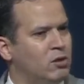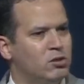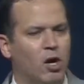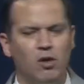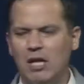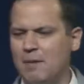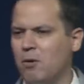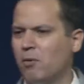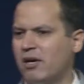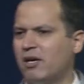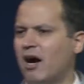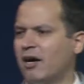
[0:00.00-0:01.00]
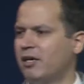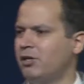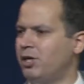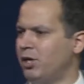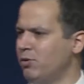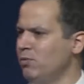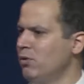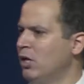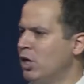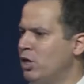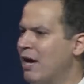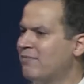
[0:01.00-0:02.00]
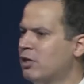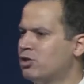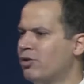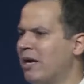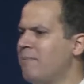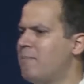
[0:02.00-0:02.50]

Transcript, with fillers: Don't limit what God can do. You have to dream